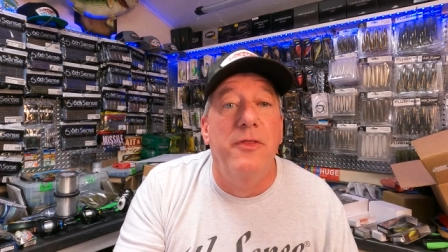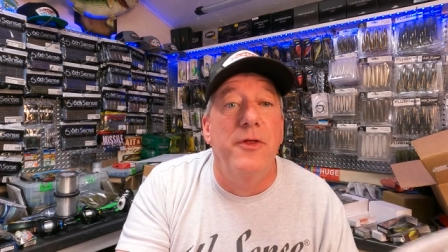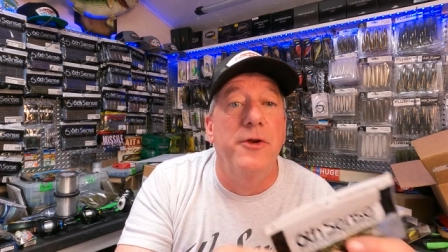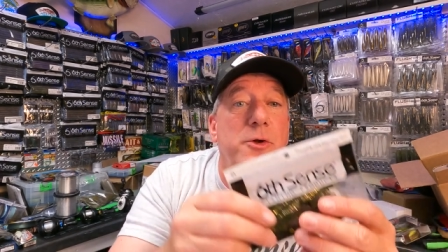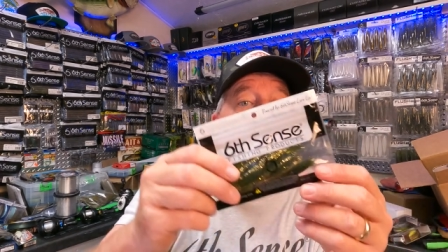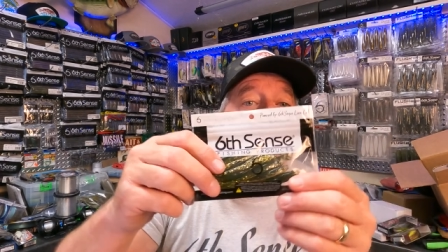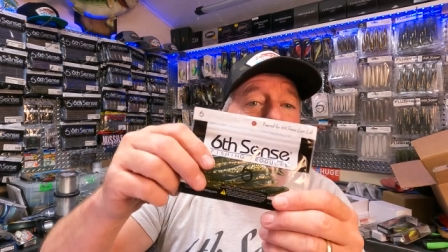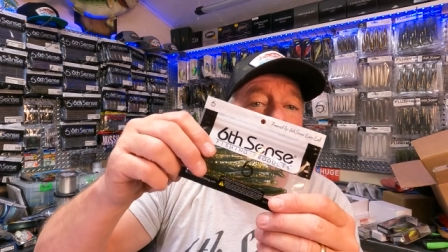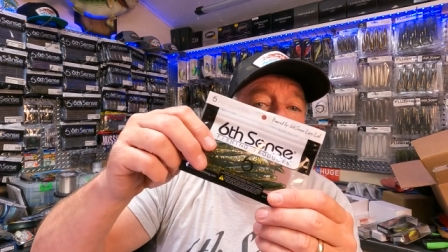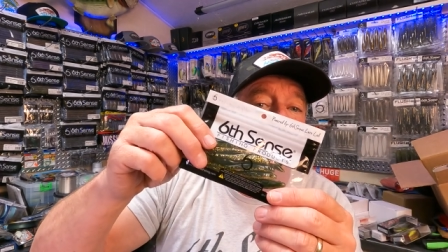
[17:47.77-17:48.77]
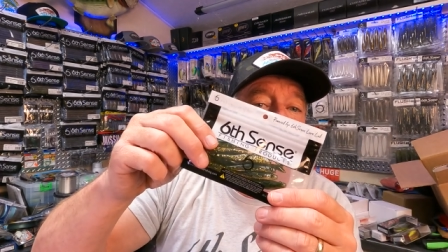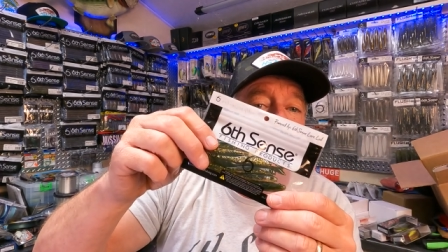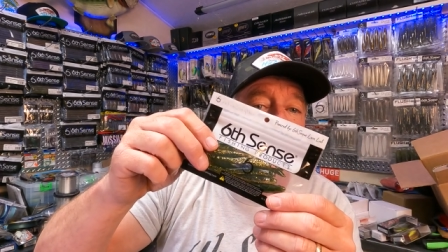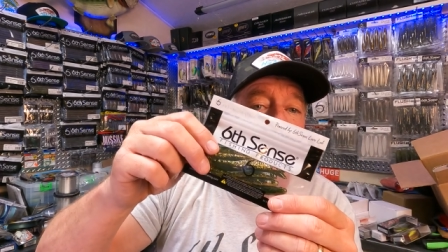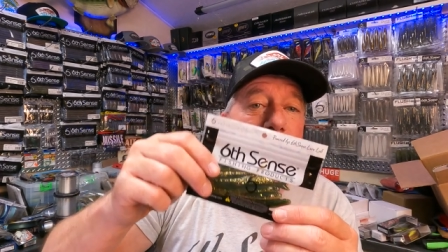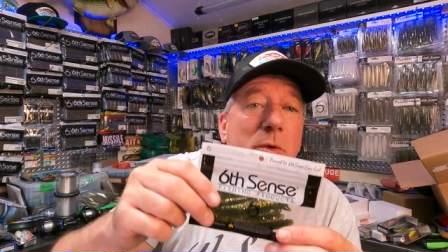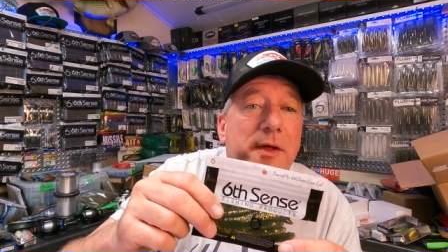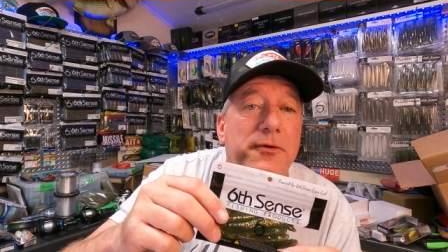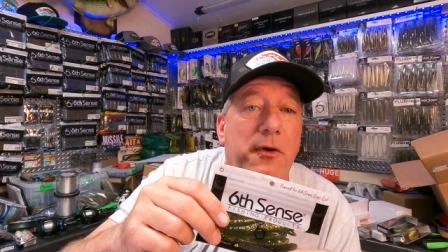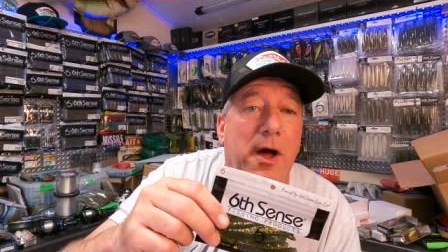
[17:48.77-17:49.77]
the new baits before
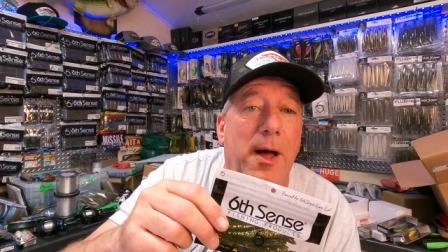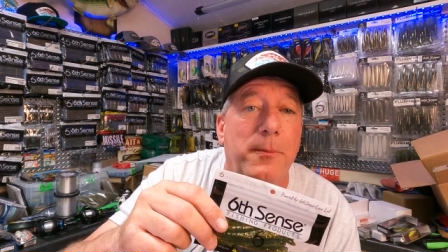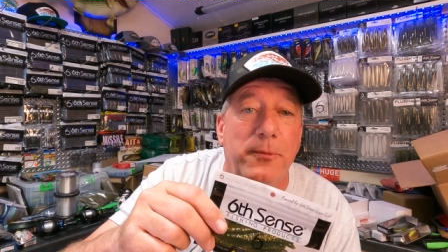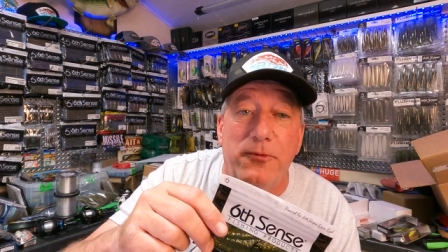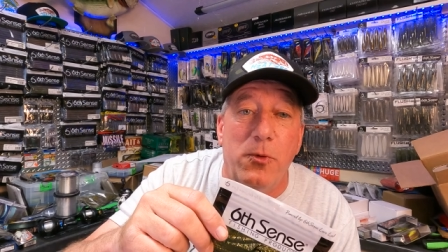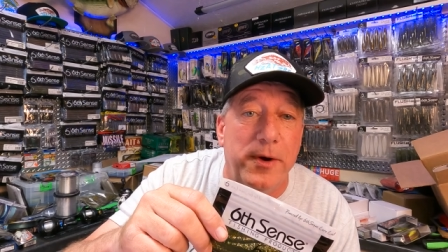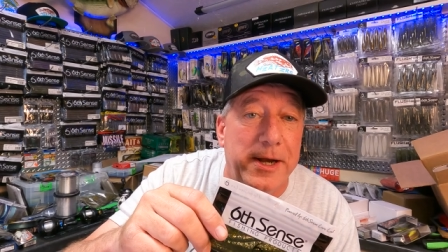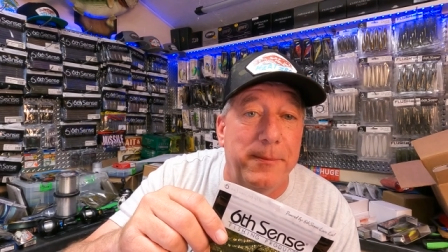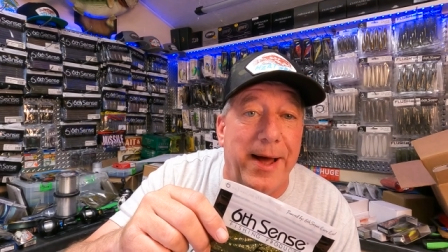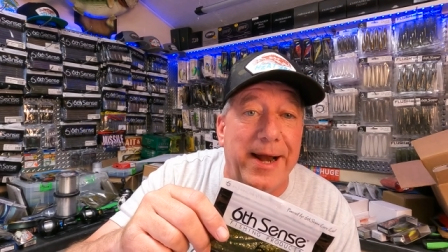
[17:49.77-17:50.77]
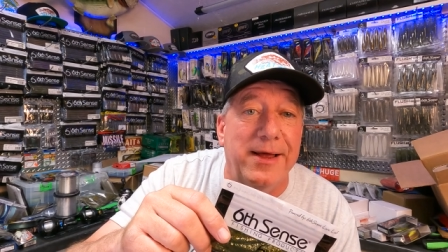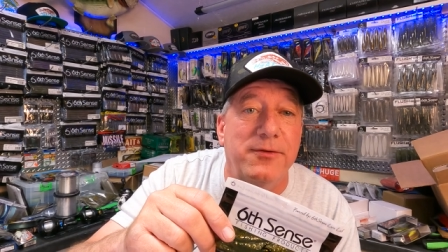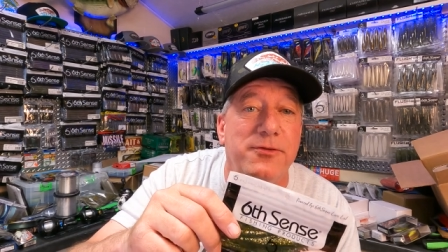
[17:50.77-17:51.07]
they drop, before anybody.